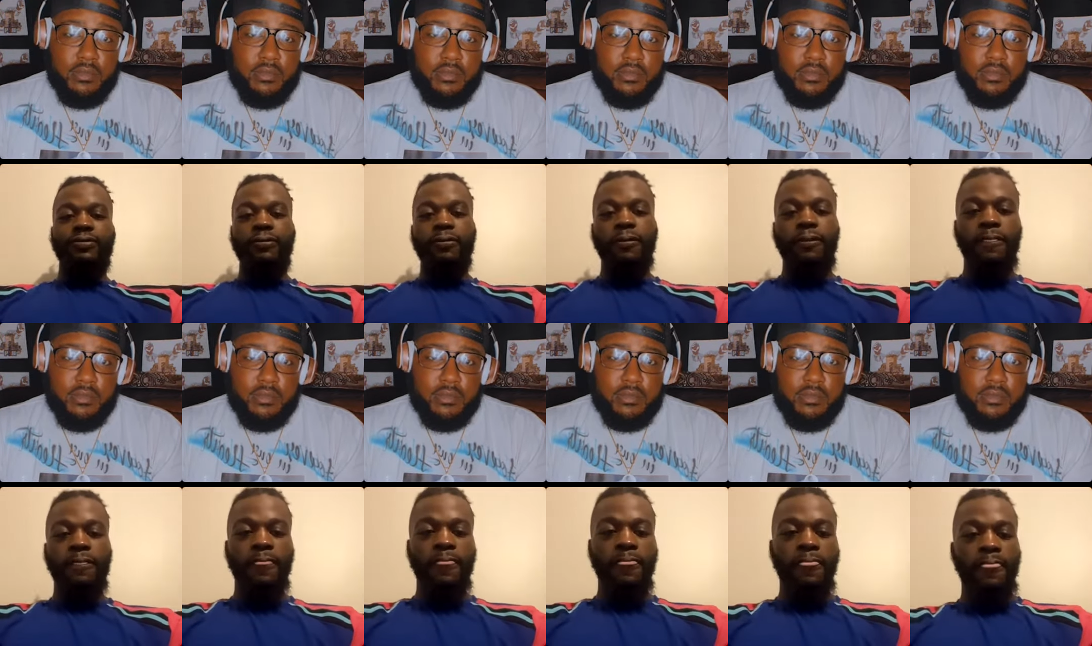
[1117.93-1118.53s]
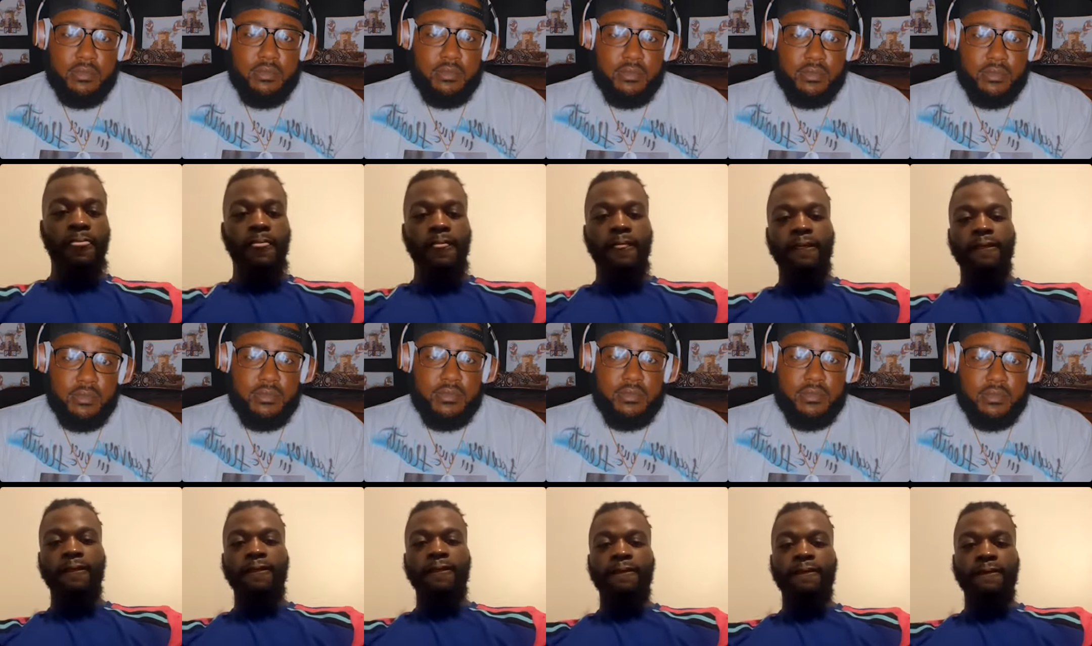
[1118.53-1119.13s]

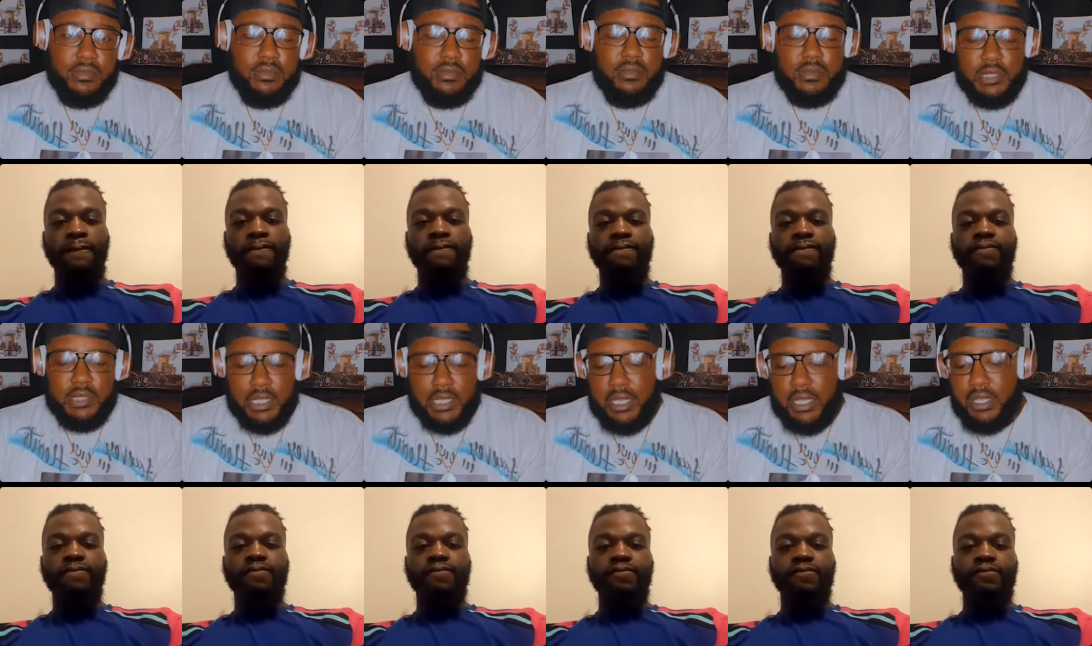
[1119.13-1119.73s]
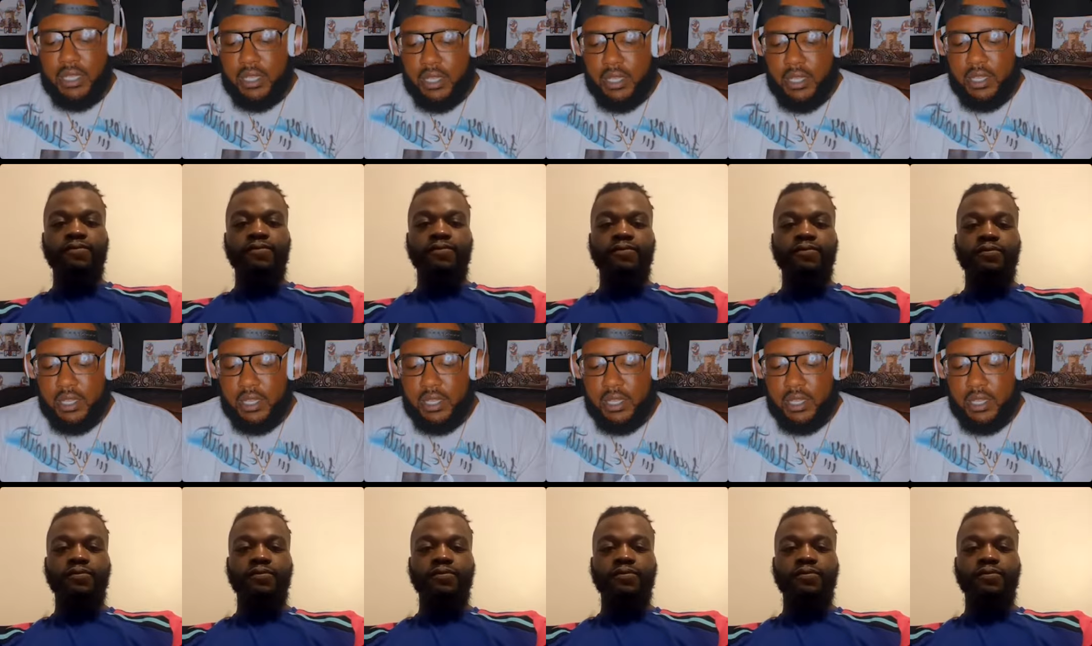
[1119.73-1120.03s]
No one is speaking in this clip.